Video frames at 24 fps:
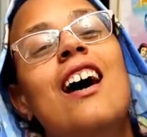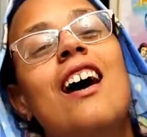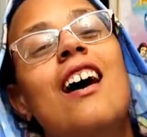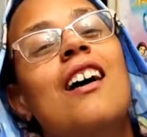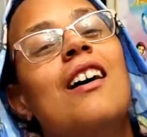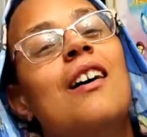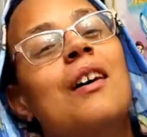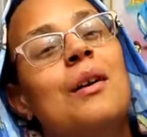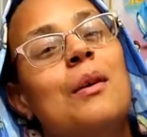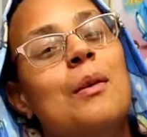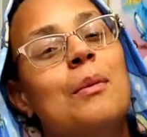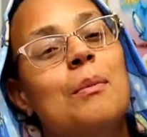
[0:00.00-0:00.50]

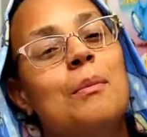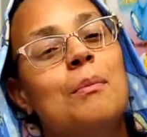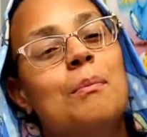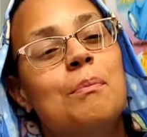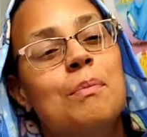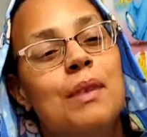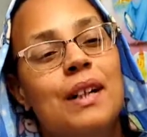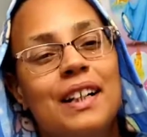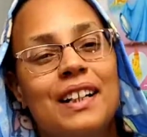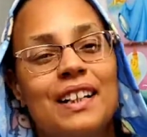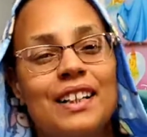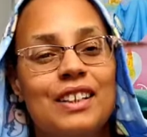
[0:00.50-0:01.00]
Um,
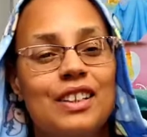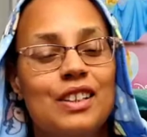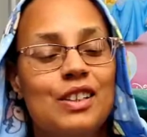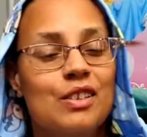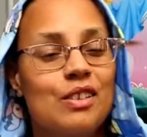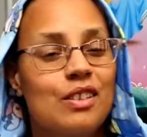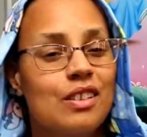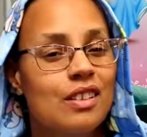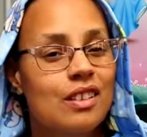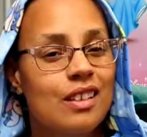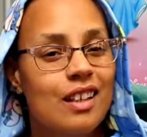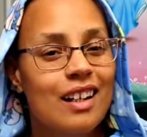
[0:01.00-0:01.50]
but you
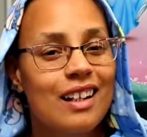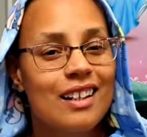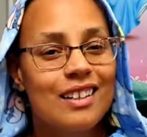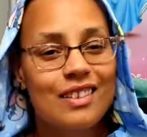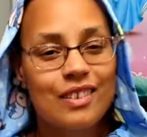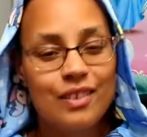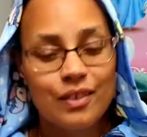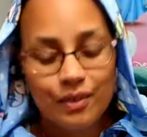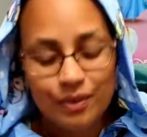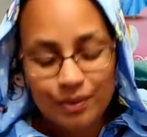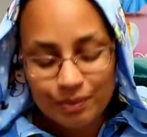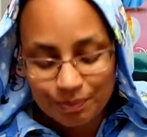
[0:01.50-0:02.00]
can kind
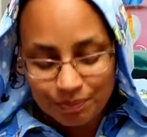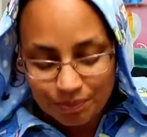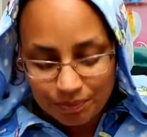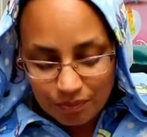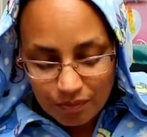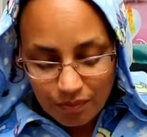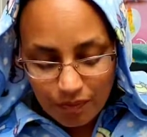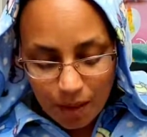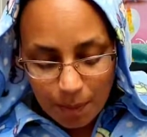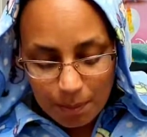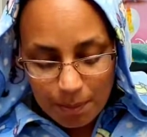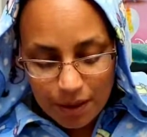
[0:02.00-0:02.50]
of
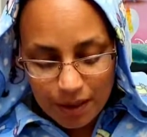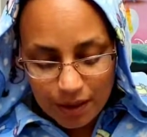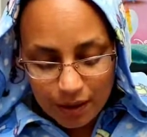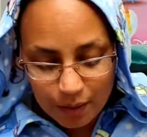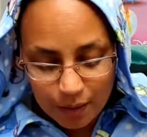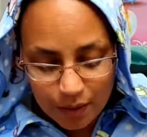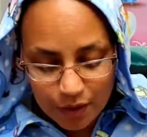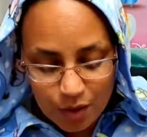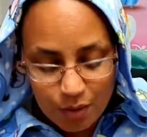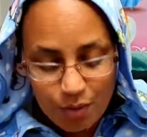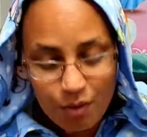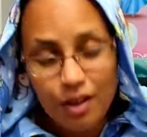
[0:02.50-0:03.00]
pick
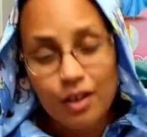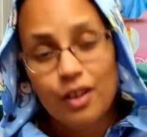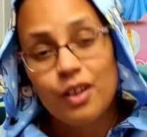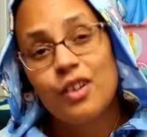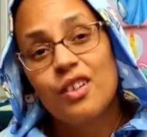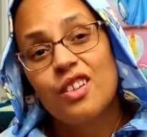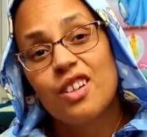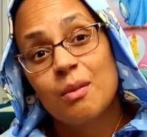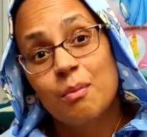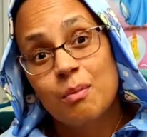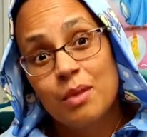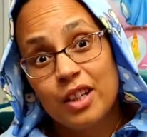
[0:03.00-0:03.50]
what you want.
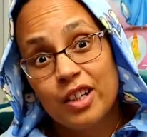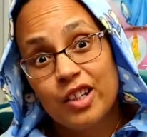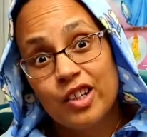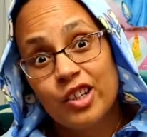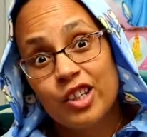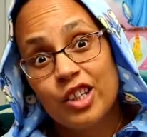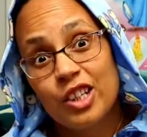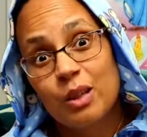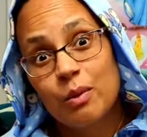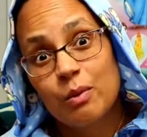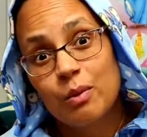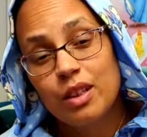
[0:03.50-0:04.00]
Oh, that big
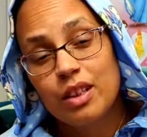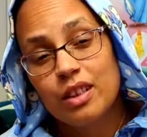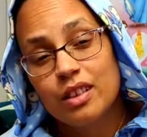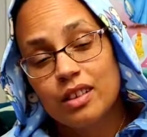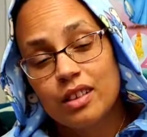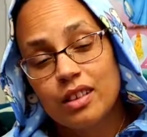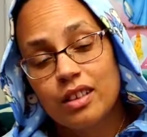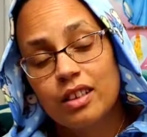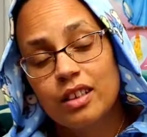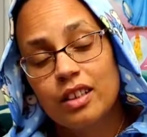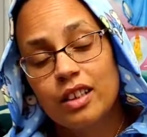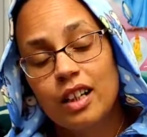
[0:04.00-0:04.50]
cookie was
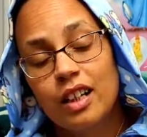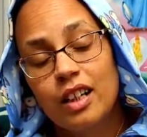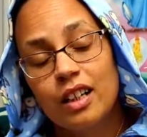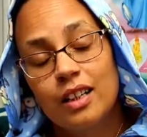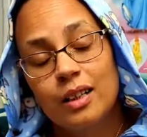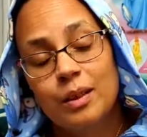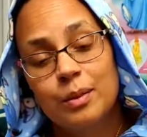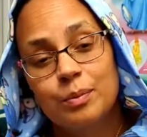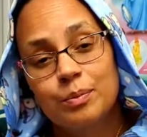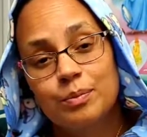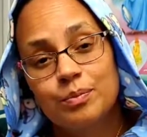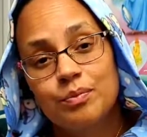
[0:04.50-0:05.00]

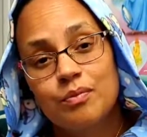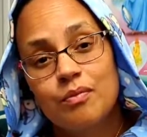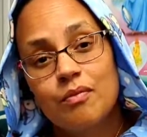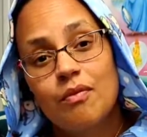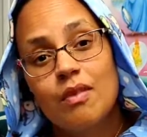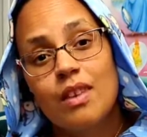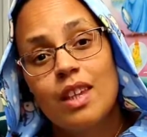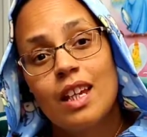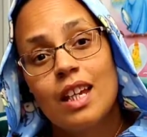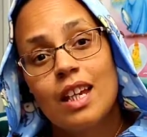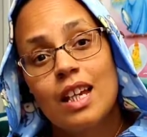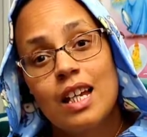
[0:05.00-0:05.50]
um,
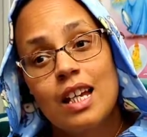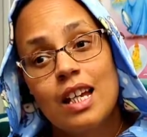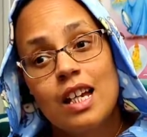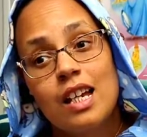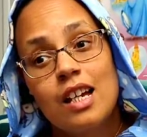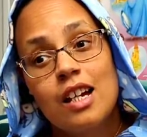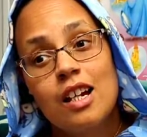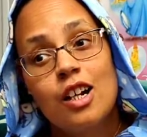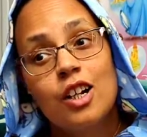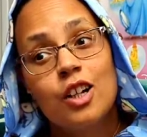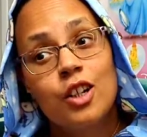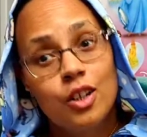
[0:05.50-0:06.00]

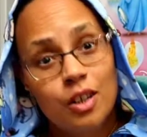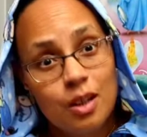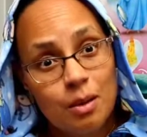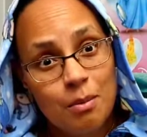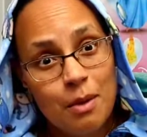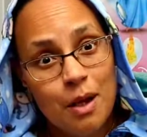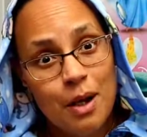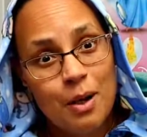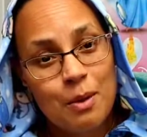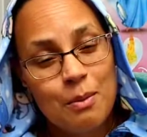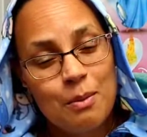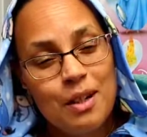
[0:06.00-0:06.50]
a good
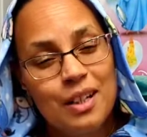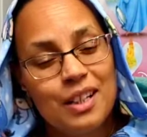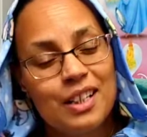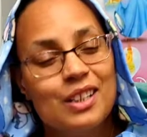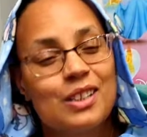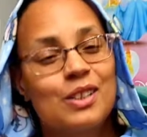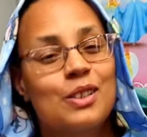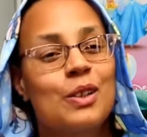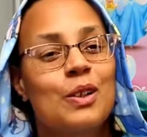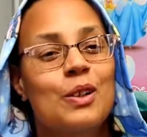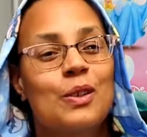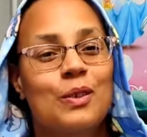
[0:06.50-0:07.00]
amount of money,
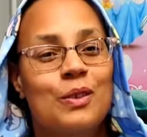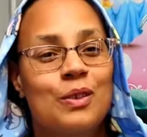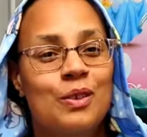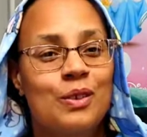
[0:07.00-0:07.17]
so